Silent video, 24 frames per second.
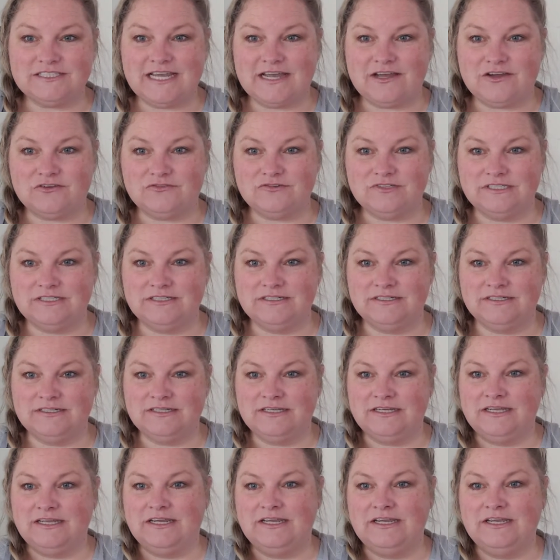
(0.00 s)
down?
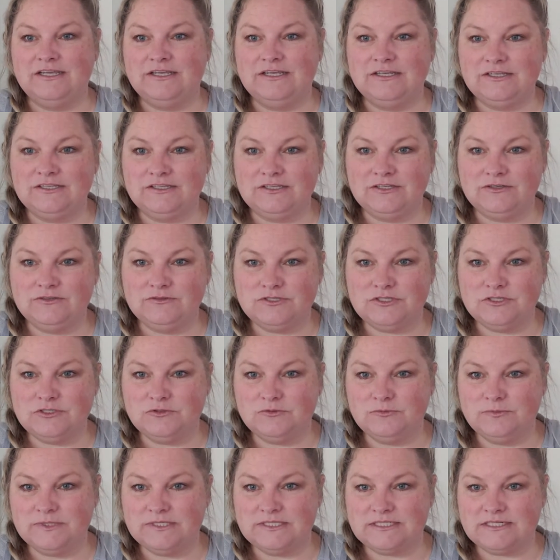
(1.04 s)

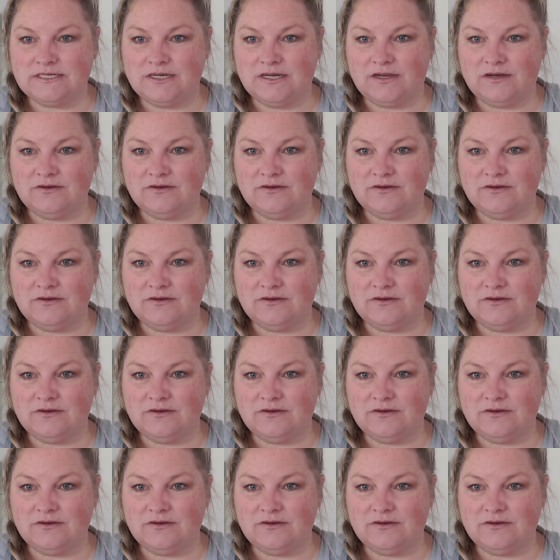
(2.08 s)
YouTube is not